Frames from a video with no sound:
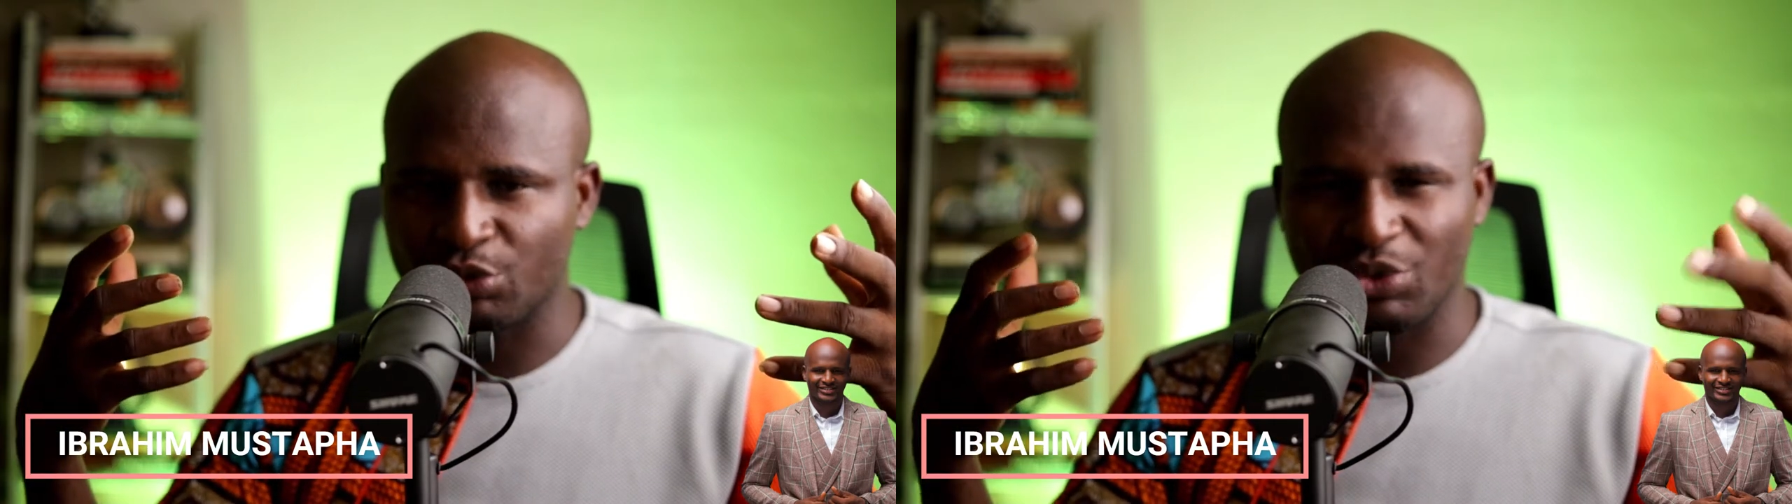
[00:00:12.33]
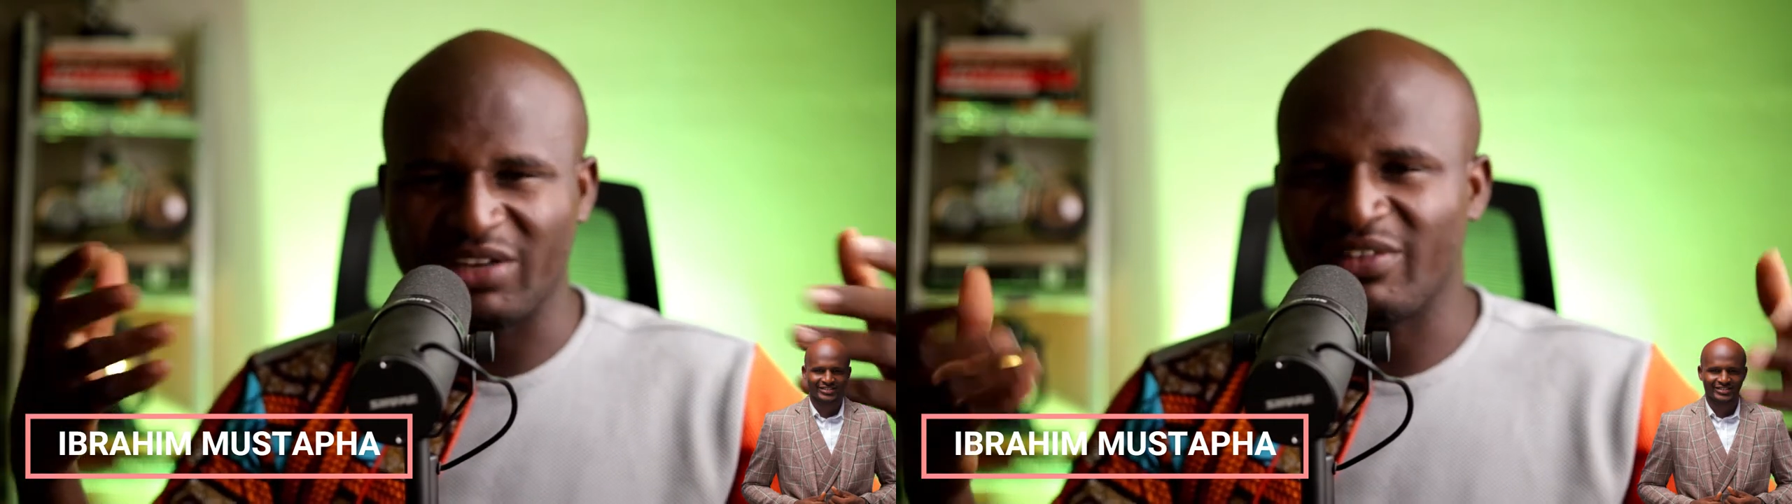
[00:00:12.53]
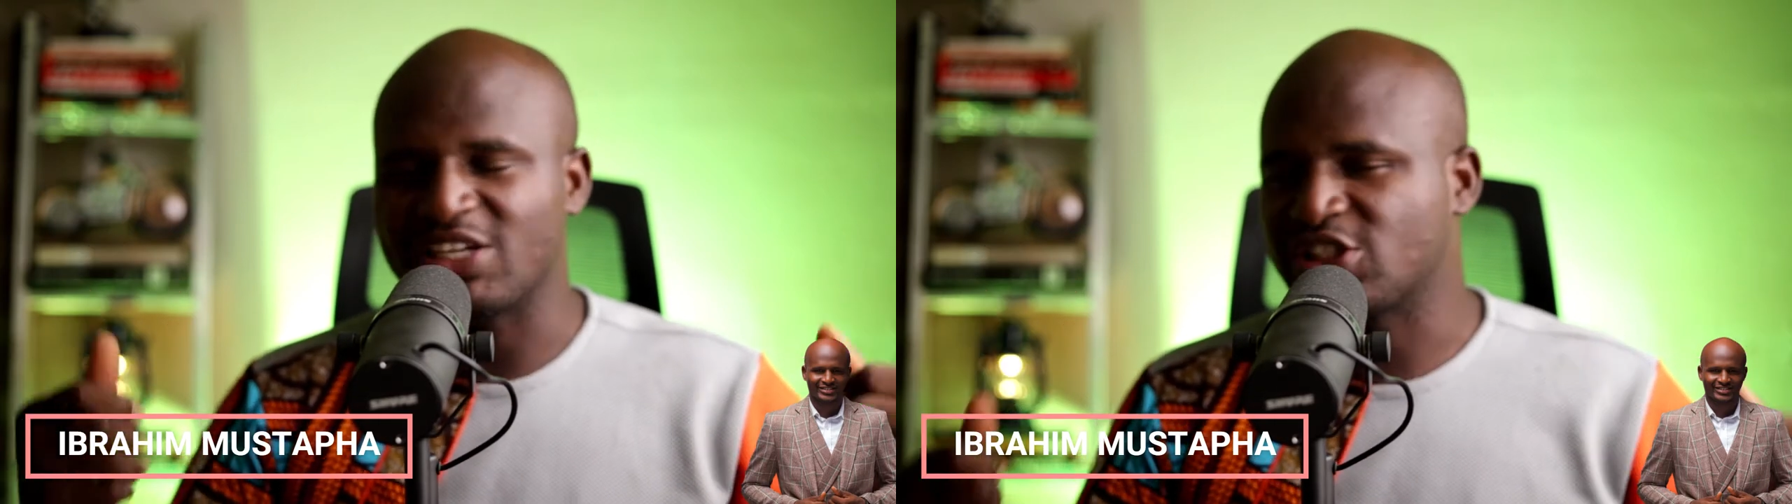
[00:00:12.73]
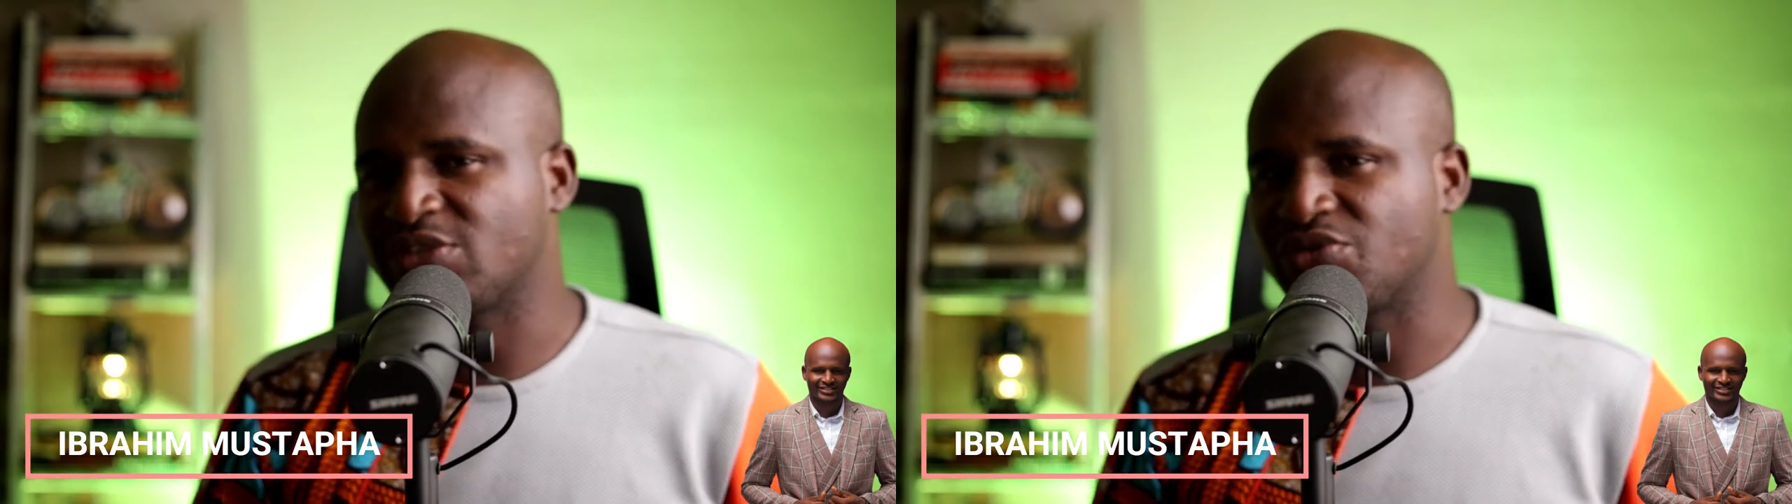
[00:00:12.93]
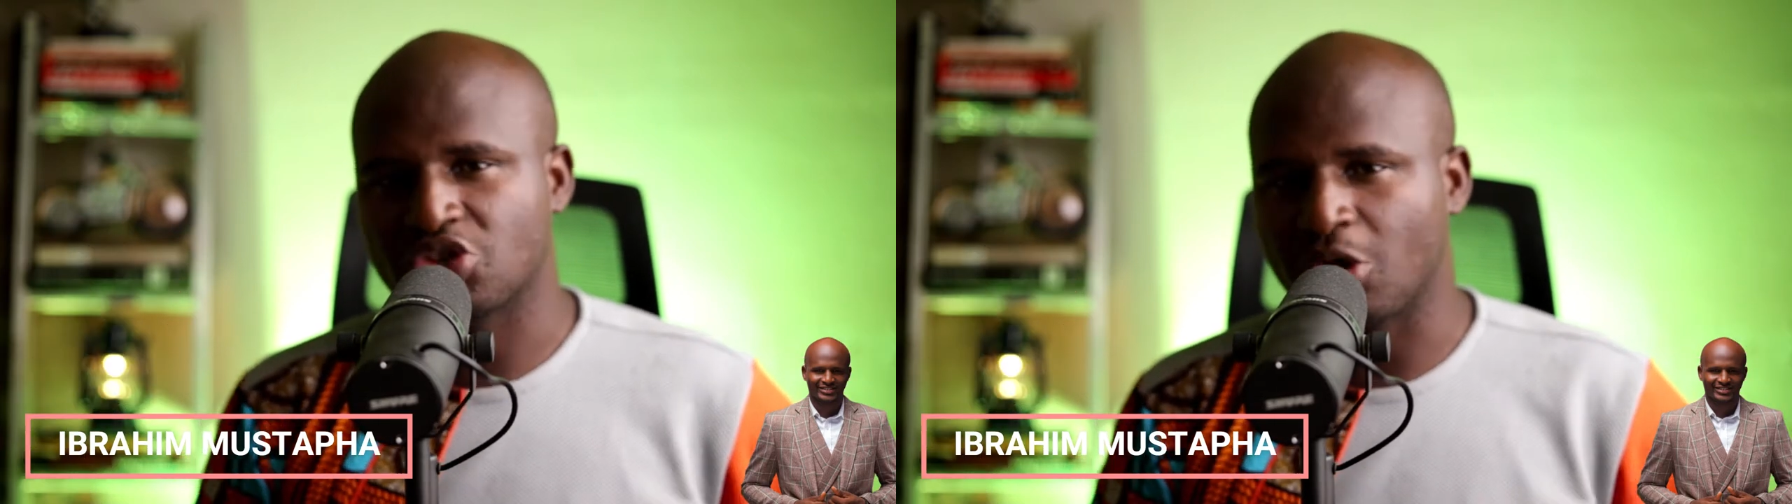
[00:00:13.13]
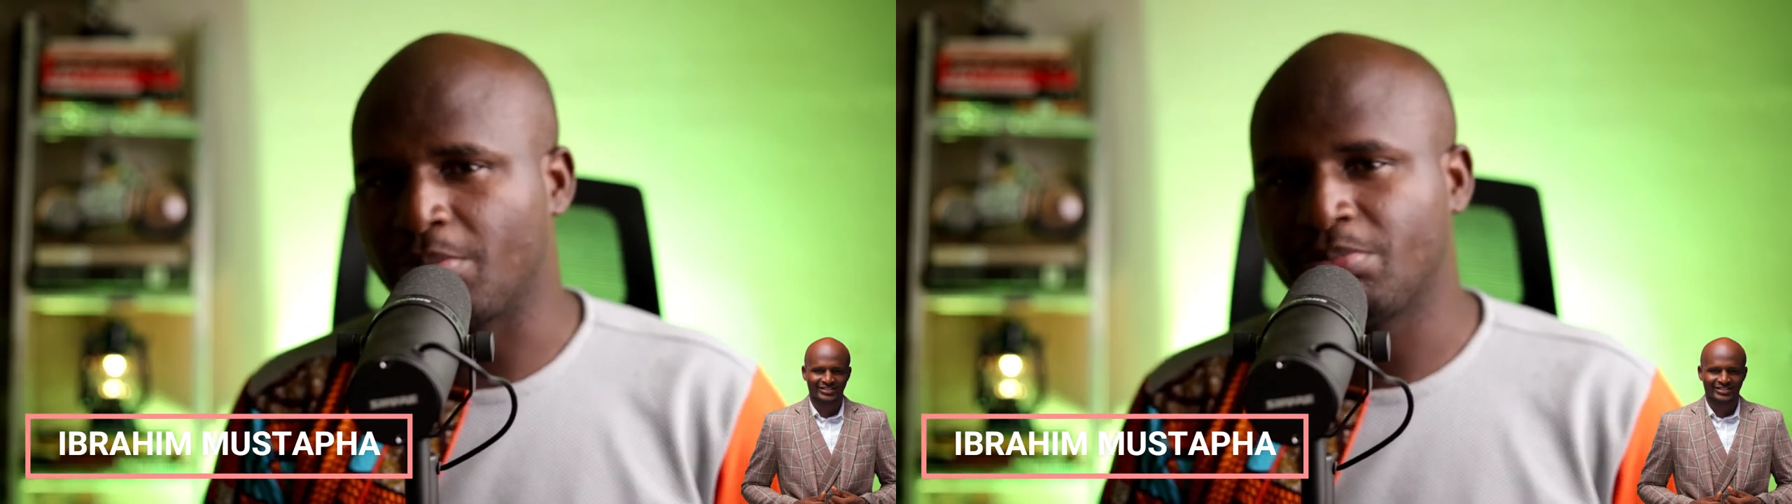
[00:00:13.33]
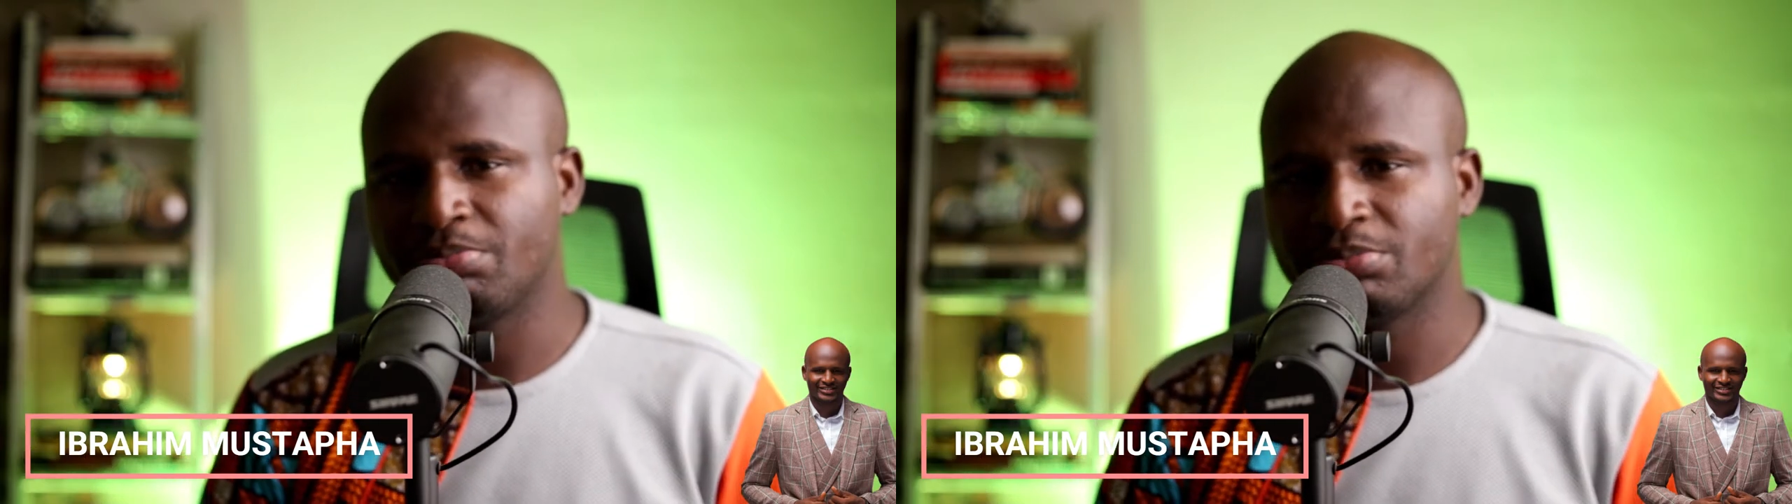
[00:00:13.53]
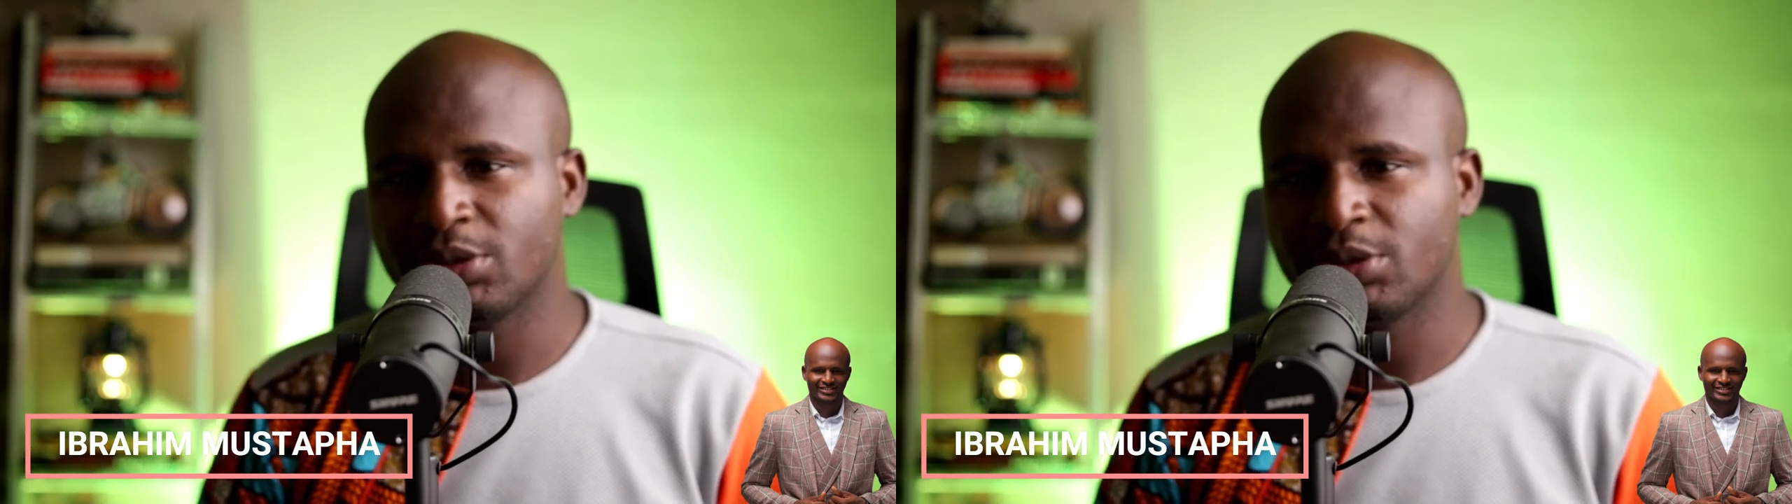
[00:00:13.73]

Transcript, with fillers: we never achieved some.